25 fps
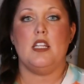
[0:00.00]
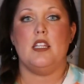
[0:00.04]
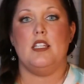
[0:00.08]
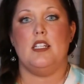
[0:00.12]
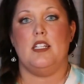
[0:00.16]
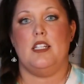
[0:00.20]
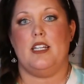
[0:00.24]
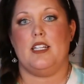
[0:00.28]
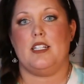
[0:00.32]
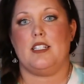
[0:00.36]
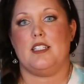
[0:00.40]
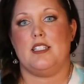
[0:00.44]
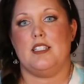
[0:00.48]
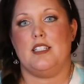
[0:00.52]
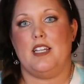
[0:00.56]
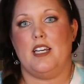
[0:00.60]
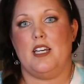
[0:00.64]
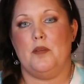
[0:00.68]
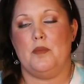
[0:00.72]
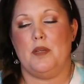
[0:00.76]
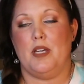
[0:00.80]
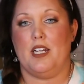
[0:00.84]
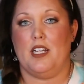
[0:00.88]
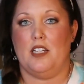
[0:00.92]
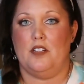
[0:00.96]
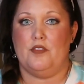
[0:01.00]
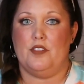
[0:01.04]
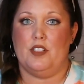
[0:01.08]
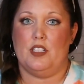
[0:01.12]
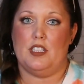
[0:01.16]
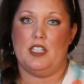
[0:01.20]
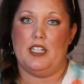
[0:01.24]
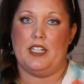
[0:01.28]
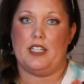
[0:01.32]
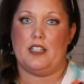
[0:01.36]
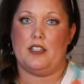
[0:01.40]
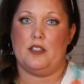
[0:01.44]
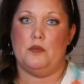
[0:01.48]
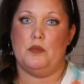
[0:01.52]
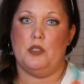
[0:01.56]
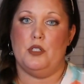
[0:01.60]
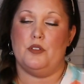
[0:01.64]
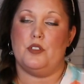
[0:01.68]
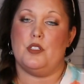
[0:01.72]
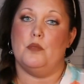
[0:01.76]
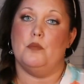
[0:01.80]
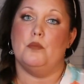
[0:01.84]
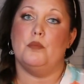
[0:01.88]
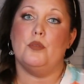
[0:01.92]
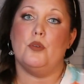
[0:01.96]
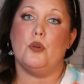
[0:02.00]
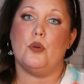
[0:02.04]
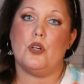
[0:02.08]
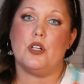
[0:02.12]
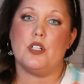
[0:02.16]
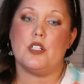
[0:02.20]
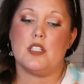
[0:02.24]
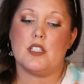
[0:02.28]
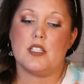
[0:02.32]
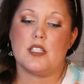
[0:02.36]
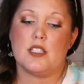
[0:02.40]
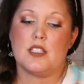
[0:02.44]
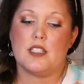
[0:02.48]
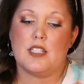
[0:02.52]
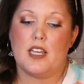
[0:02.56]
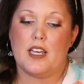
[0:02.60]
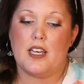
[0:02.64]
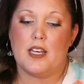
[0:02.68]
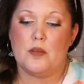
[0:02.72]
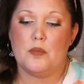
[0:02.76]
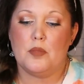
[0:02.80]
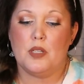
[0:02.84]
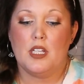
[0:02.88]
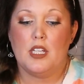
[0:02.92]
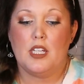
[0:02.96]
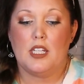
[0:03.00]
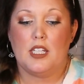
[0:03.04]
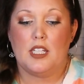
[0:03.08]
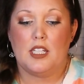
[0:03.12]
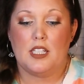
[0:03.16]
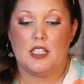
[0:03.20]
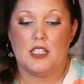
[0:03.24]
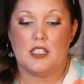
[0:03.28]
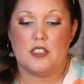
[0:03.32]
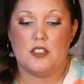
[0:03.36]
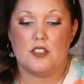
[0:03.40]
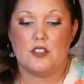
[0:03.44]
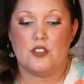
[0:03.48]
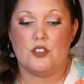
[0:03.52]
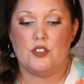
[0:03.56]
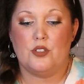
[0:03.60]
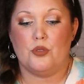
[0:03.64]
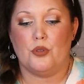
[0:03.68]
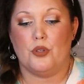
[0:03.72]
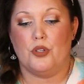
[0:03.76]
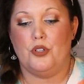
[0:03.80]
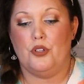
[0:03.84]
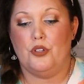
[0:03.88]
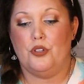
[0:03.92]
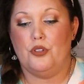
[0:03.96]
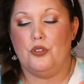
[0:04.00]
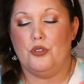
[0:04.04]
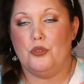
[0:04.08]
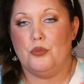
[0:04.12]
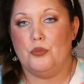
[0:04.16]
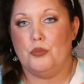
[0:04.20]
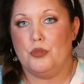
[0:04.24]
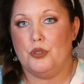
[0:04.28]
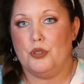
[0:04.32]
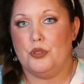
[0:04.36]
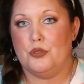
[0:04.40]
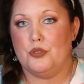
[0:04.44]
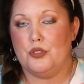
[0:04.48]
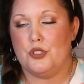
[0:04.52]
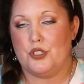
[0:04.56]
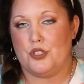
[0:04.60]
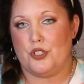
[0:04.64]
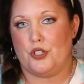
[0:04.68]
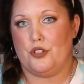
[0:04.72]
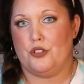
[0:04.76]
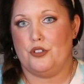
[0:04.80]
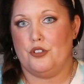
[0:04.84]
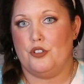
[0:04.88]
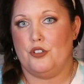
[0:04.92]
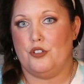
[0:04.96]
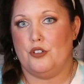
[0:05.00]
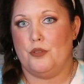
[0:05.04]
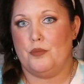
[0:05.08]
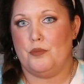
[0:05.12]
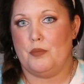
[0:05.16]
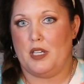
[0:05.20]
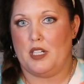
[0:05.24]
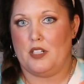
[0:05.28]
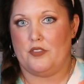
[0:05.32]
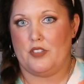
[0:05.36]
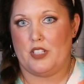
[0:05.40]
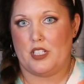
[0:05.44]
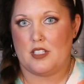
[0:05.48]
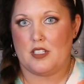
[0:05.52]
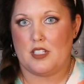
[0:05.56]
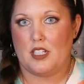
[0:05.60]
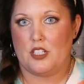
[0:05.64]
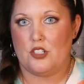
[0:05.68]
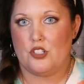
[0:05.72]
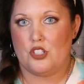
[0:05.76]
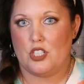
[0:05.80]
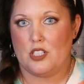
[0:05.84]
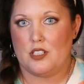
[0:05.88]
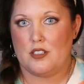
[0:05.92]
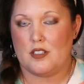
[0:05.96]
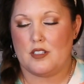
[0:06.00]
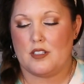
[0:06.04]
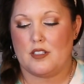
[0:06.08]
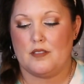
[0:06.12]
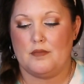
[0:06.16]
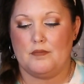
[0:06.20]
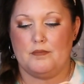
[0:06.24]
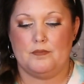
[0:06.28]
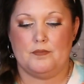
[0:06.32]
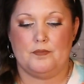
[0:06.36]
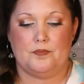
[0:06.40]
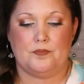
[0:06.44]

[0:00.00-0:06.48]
The next step, and I feel like the most important step, is your new moon journal manifestations.